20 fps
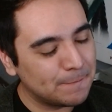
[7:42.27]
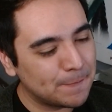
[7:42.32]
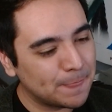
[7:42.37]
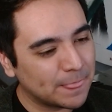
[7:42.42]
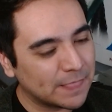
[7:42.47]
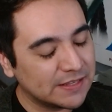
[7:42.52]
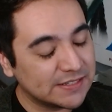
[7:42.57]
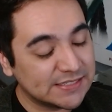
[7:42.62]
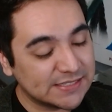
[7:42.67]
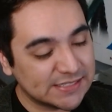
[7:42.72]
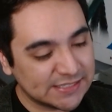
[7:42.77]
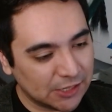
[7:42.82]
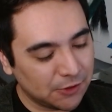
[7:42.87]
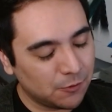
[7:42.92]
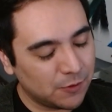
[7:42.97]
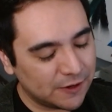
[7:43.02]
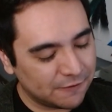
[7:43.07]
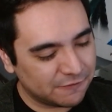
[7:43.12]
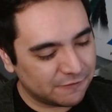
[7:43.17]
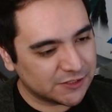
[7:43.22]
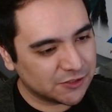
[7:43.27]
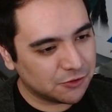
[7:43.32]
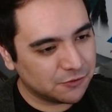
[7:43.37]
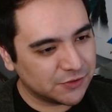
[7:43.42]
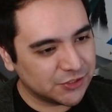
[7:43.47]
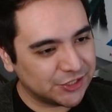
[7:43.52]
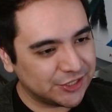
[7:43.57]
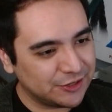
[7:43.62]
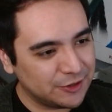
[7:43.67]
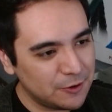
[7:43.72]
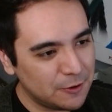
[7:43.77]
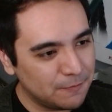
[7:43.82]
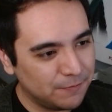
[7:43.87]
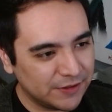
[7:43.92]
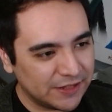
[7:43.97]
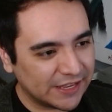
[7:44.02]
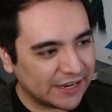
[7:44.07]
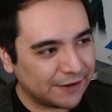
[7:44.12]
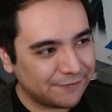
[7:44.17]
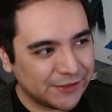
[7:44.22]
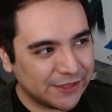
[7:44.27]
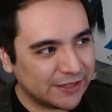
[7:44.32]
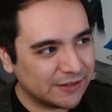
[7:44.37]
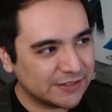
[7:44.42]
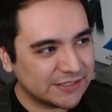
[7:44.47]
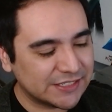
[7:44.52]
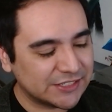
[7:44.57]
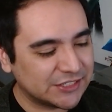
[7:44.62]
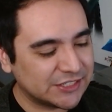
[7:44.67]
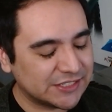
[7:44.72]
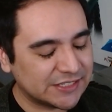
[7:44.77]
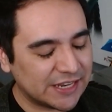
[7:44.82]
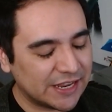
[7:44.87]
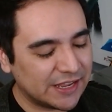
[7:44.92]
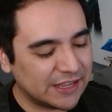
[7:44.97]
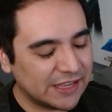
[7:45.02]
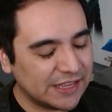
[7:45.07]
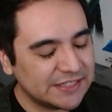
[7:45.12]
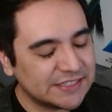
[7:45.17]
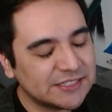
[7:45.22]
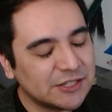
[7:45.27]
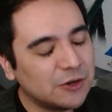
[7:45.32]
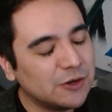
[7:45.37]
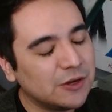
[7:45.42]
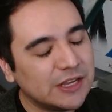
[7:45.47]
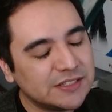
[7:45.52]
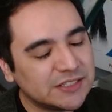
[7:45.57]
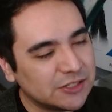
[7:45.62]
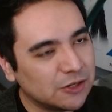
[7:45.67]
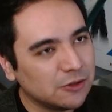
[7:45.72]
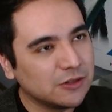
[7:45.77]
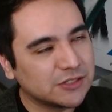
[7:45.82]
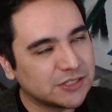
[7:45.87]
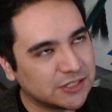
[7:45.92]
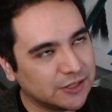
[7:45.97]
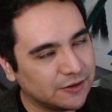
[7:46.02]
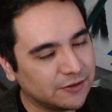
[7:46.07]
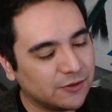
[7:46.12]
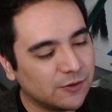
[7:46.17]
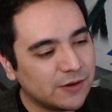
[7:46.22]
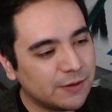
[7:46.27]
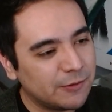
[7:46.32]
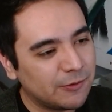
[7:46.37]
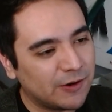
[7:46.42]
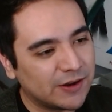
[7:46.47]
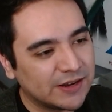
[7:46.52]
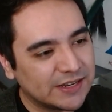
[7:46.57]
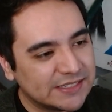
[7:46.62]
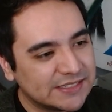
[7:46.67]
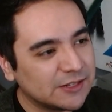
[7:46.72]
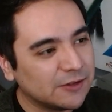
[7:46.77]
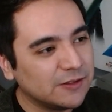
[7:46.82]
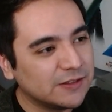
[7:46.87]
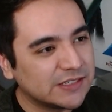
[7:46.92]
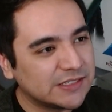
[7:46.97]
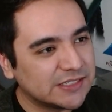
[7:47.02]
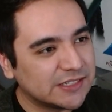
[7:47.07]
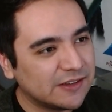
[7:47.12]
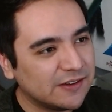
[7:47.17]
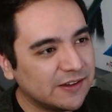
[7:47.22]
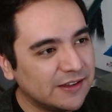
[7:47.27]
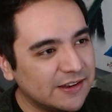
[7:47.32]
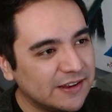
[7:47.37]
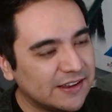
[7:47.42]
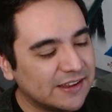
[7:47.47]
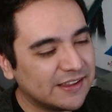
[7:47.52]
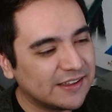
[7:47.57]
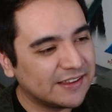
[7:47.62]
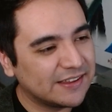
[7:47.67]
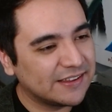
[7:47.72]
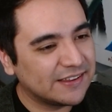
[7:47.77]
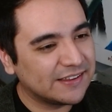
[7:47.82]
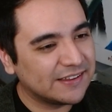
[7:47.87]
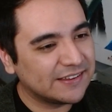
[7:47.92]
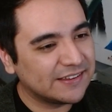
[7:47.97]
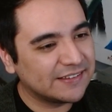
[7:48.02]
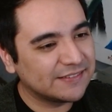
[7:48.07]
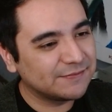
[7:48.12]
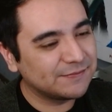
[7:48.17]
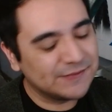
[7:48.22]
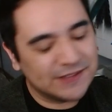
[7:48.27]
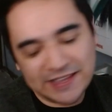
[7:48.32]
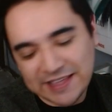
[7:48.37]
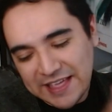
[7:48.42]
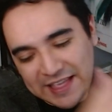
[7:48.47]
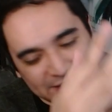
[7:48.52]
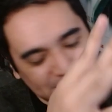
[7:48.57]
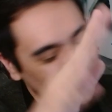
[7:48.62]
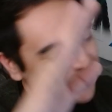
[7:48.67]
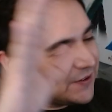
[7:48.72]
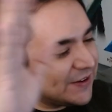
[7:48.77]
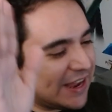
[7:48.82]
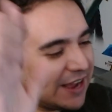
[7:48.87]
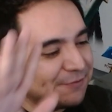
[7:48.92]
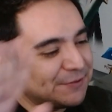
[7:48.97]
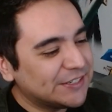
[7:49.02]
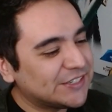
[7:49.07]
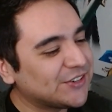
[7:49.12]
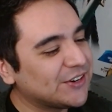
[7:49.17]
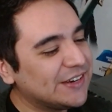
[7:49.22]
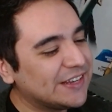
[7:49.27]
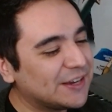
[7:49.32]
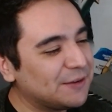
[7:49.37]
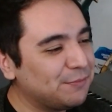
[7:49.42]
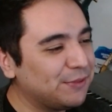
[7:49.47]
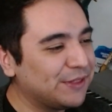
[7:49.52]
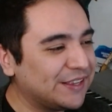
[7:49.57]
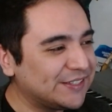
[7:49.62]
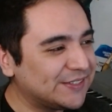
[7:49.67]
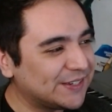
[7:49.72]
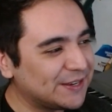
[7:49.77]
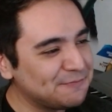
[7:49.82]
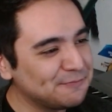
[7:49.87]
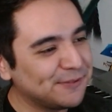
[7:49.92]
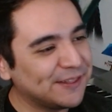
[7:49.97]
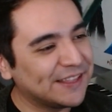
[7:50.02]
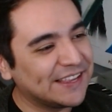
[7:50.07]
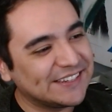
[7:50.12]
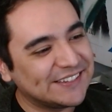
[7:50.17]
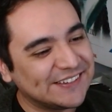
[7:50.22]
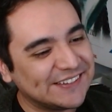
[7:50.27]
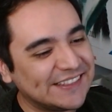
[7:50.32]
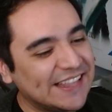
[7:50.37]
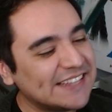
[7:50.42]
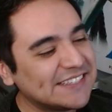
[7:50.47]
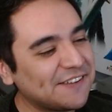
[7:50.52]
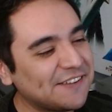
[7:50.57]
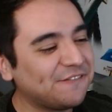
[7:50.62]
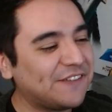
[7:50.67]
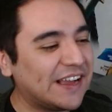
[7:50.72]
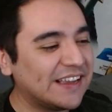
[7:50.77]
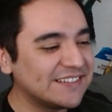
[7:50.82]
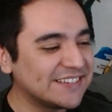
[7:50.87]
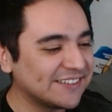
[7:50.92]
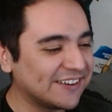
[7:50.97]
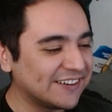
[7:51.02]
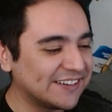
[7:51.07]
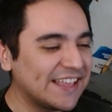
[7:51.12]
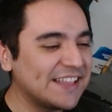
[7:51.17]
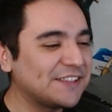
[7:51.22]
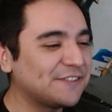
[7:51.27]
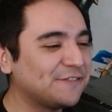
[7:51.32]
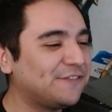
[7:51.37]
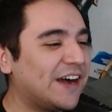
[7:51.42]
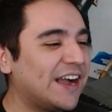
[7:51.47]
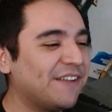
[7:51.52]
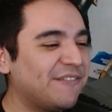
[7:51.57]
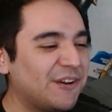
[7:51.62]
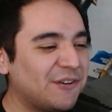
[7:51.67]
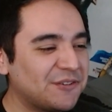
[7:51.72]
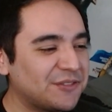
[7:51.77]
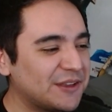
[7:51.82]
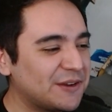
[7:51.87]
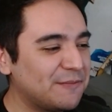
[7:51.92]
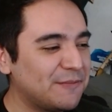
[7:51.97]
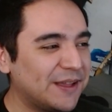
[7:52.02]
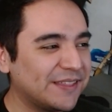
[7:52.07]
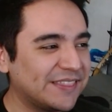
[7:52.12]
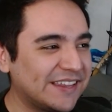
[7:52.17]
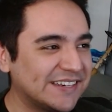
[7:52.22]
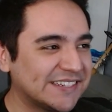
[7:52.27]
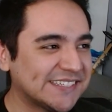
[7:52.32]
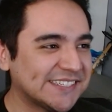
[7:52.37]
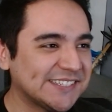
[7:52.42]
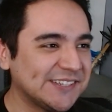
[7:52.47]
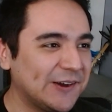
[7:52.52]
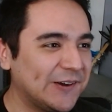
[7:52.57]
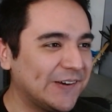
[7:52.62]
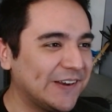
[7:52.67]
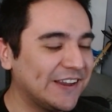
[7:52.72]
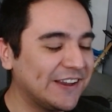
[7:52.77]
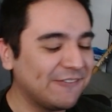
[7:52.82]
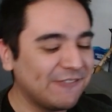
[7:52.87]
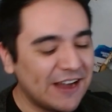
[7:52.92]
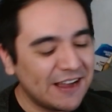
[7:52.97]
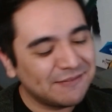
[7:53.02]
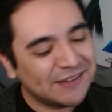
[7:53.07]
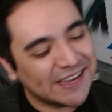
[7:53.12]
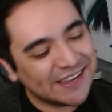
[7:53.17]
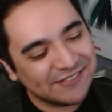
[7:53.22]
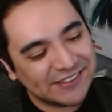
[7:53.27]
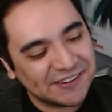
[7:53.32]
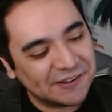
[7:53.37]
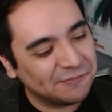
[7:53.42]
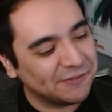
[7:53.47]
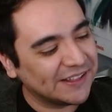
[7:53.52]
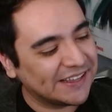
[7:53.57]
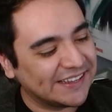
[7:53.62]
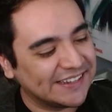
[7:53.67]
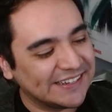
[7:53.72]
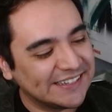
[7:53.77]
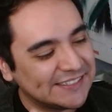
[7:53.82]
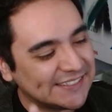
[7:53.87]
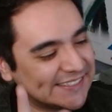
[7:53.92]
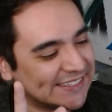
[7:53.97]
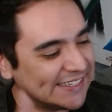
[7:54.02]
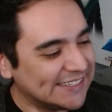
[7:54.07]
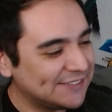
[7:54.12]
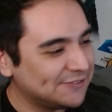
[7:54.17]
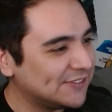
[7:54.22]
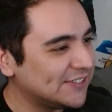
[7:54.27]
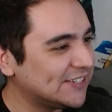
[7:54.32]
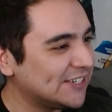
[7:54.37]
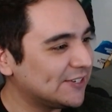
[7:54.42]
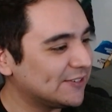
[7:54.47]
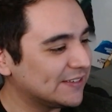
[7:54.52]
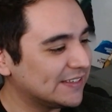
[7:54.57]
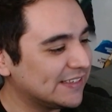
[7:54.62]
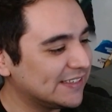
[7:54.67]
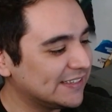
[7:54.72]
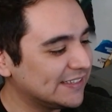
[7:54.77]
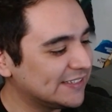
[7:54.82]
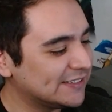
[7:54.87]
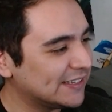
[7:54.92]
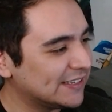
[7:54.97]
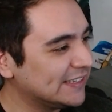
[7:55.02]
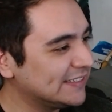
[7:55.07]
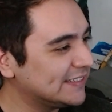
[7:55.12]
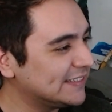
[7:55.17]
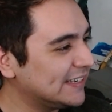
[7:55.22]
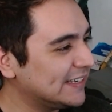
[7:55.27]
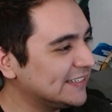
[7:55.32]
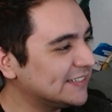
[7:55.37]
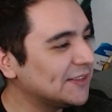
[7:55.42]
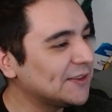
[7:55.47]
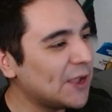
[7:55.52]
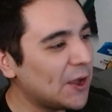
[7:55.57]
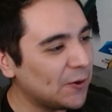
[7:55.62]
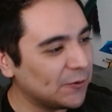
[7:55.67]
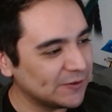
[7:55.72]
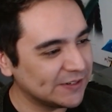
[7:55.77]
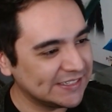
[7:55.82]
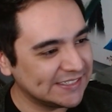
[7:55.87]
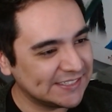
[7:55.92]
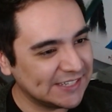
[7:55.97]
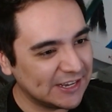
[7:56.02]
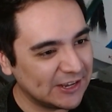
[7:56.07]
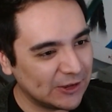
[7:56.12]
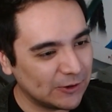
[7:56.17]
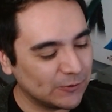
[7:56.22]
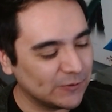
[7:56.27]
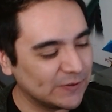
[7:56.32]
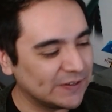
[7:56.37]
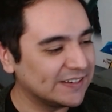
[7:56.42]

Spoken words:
It's a silhouette of physical Vegito, but like everything else is just it still looks good. Don't get me wrong, it still looks good. Dude, I'm just trying to complain, dude. That's a 5-star. That's 5. Everything about that is so good. Why am I even complaining? It's Vegito. He's the goat. He's the goat.